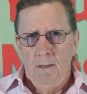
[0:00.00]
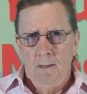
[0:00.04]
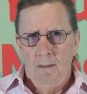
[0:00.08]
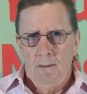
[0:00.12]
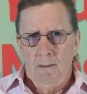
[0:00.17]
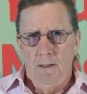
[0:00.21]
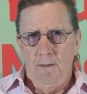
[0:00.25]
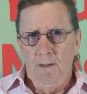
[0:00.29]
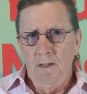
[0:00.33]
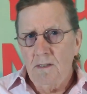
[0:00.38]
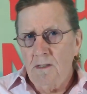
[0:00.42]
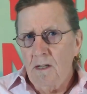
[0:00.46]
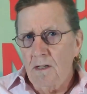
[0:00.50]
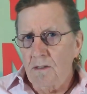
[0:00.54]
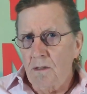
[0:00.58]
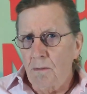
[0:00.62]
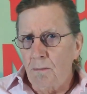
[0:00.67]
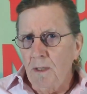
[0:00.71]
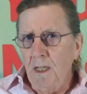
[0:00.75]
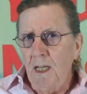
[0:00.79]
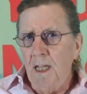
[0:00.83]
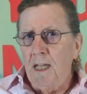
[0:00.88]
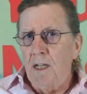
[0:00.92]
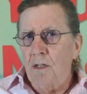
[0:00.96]
Now, this doesn't
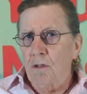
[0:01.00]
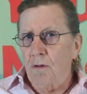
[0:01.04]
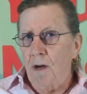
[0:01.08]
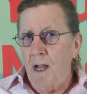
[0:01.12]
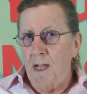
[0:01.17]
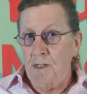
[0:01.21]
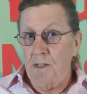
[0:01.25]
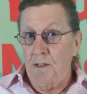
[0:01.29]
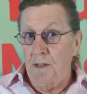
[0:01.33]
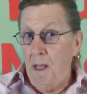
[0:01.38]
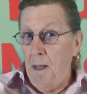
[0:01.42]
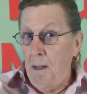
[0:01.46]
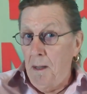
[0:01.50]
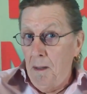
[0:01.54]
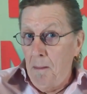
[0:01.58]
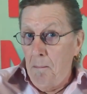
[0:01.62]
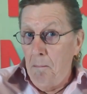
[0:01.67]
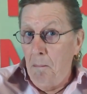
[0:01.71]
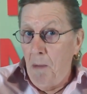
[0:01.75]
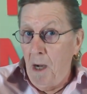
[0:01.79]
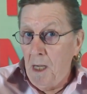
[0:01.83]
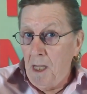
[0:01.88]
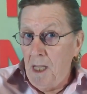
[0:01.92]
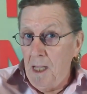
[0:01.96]
really address the
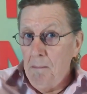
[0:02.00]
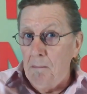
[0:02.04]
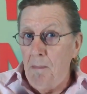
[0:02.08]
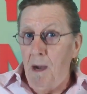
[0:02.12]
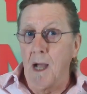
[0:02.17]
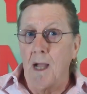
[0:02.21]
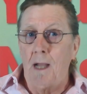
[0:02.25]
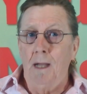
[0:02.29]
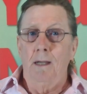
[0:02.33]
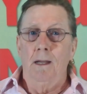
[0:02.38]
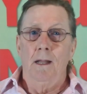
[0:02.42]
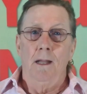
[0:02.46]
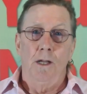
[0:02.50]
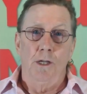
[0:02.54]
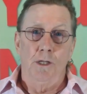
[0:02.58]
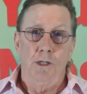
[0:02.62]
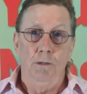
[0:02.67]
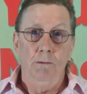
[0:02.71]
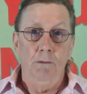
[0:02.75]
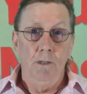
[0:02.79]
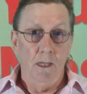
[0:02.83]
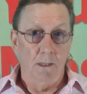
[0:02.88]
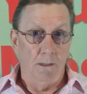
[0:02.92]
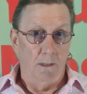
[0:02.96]
monkey mind
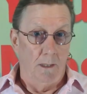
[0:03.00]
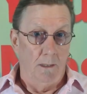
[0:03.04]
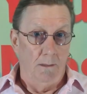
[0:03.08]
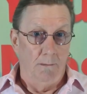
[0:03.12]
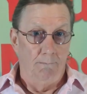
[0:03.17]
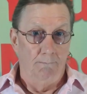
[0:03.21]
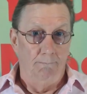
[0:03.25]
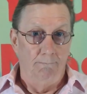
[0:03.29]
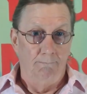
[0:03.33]
issue, does it?